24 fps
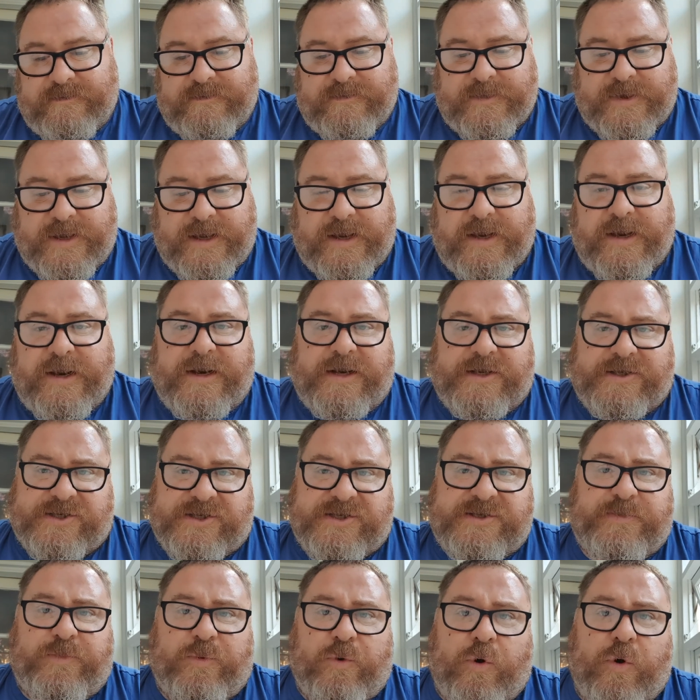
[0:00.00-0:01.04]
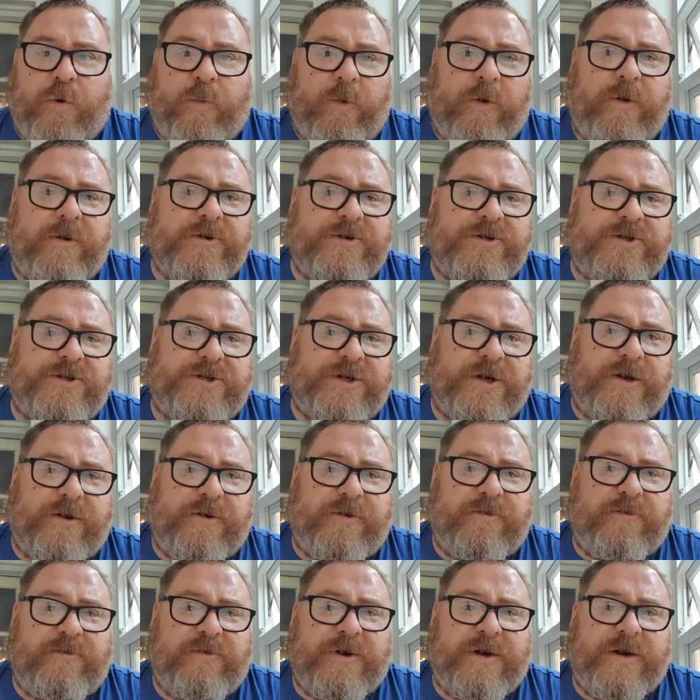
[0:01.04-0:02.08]
it is a sport watch,
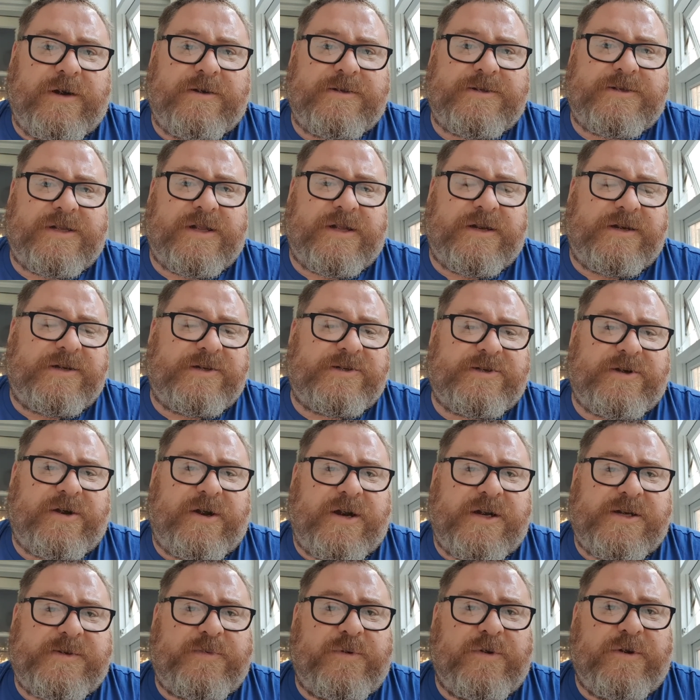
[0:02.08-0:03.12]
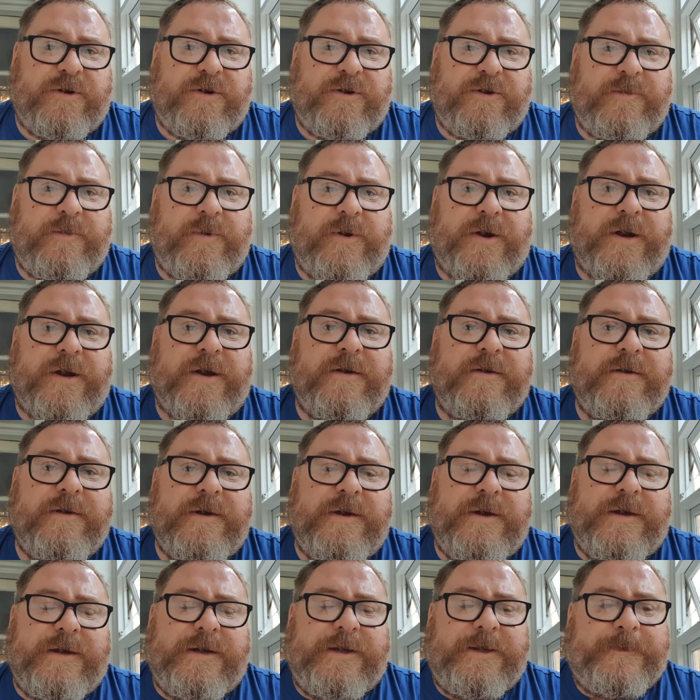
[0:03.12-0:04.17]
so they decided to put lume on it.
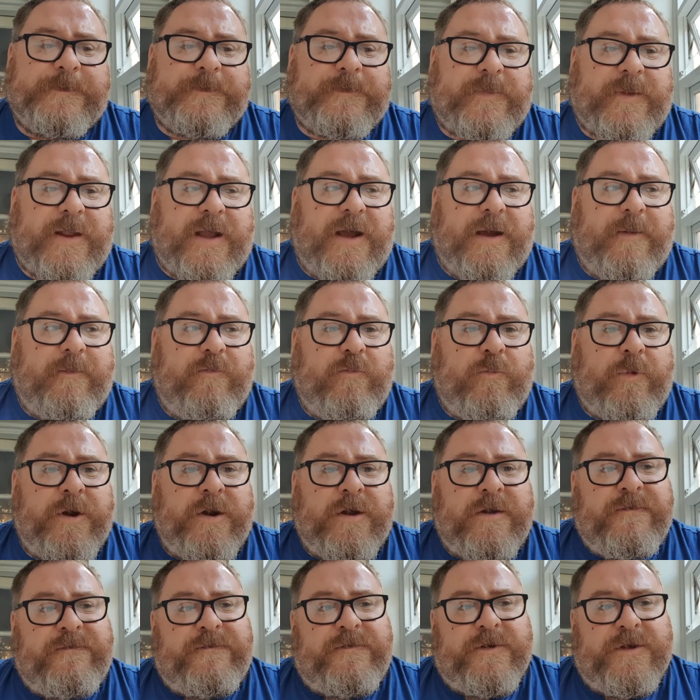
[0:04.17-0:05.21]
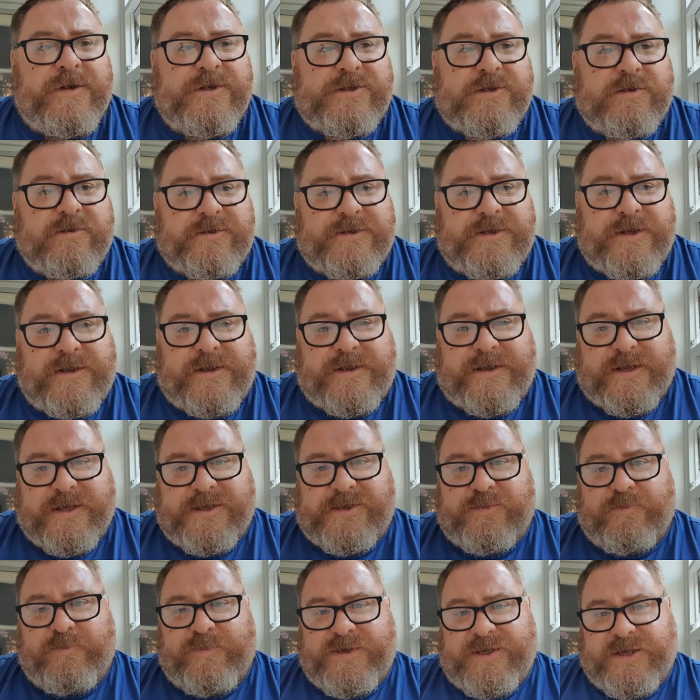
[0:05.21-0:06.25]
When I first looked at
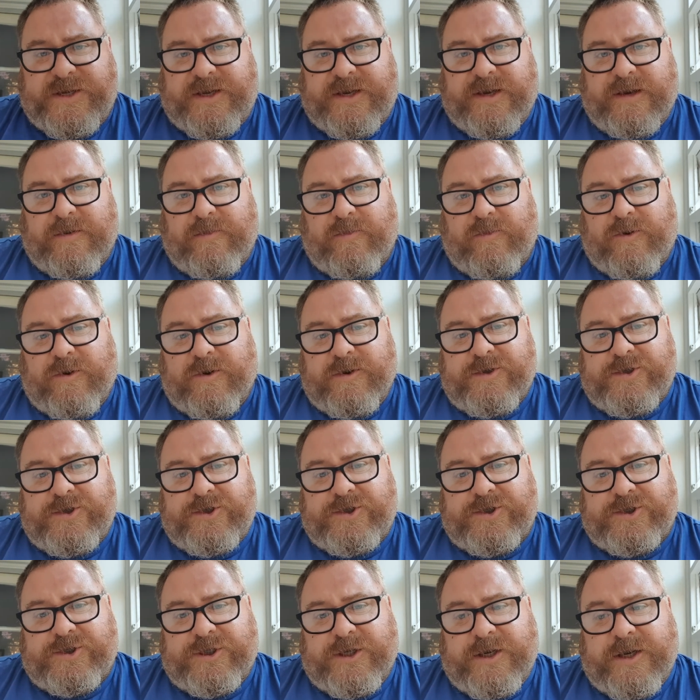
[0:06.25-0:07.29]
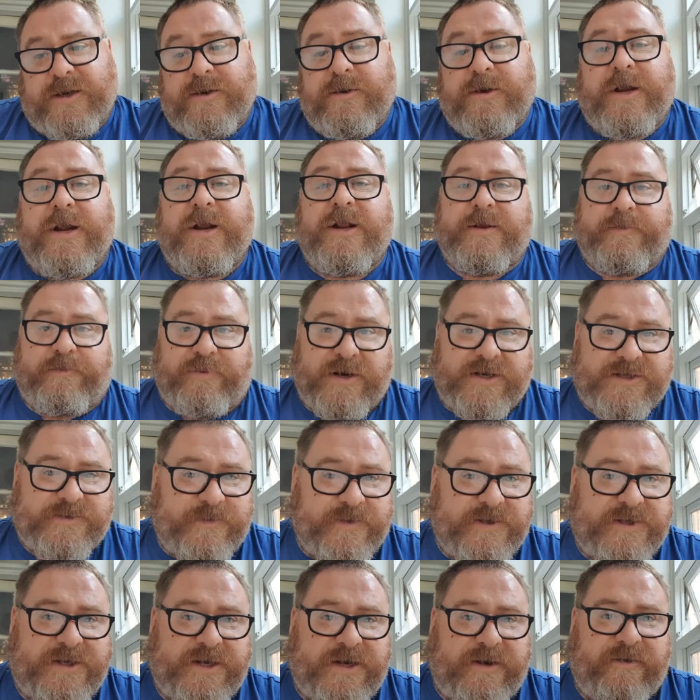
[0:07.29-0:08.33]
this particular watch, looking at the press
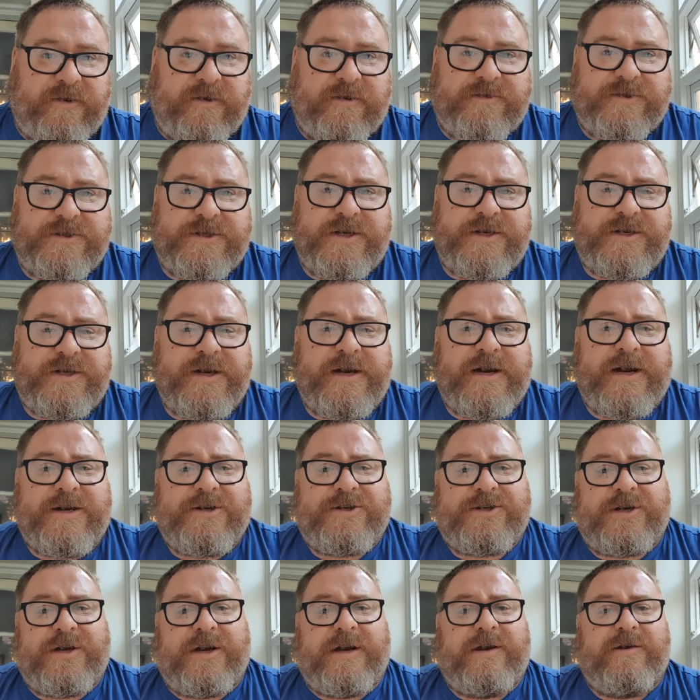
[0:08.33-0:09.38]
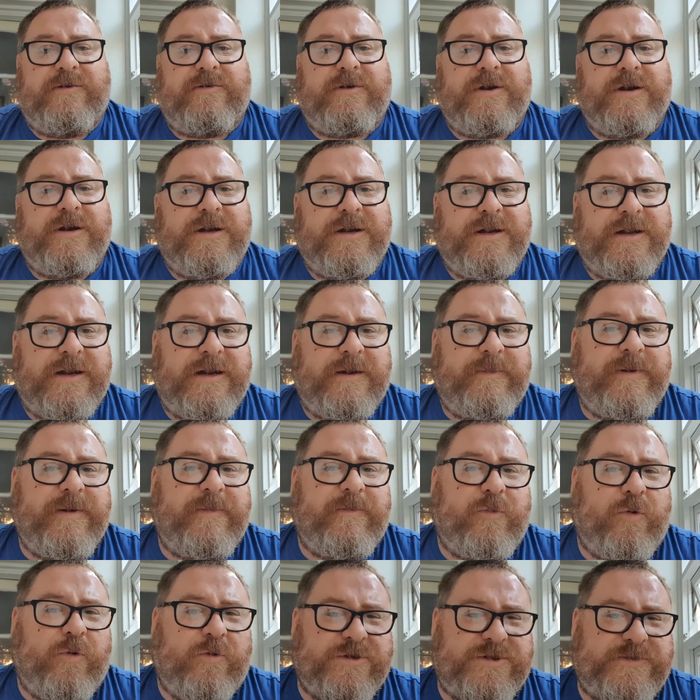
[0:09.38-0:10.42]
materials, it did actually look a little bit
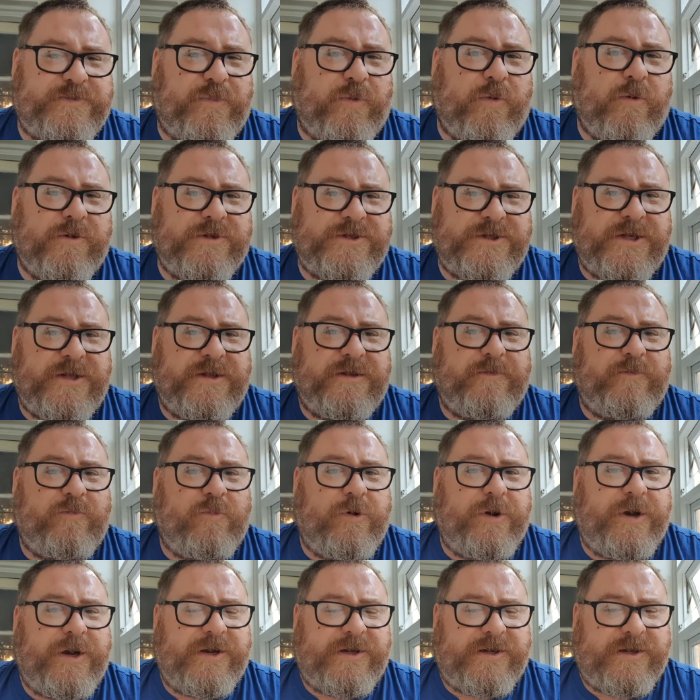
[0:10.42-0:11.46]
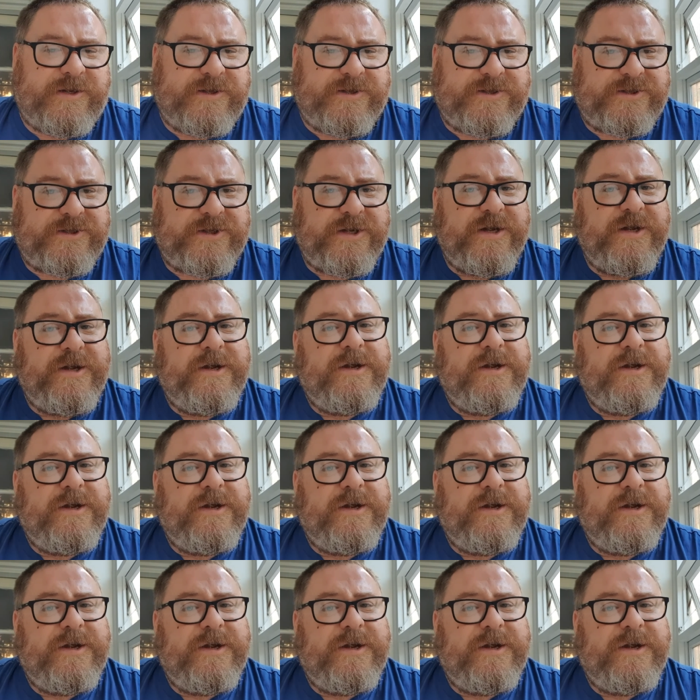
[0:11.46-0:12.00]
more sporty than what it does